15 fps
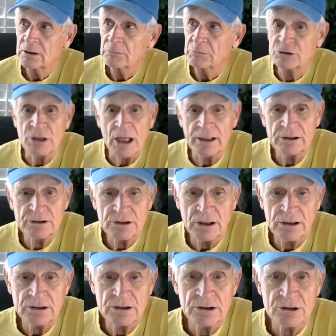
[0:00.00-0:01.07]
But Johnny's
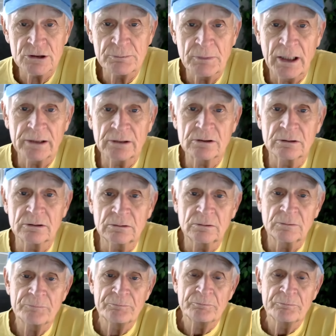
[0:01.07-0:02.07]
changed his mind, too.